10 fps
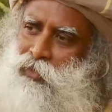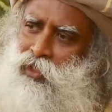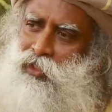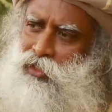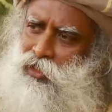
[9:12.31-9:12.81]

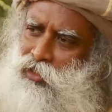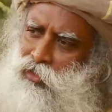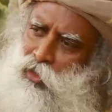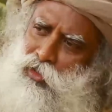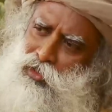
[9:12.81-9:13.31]
It is a
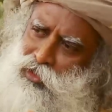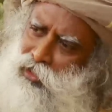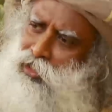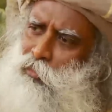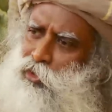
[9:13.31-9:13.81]

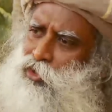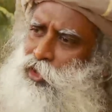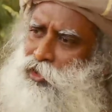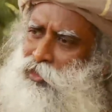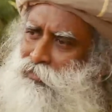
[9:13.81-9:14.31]
constant
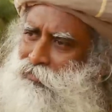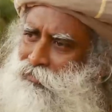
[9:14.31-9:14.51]
demonstration.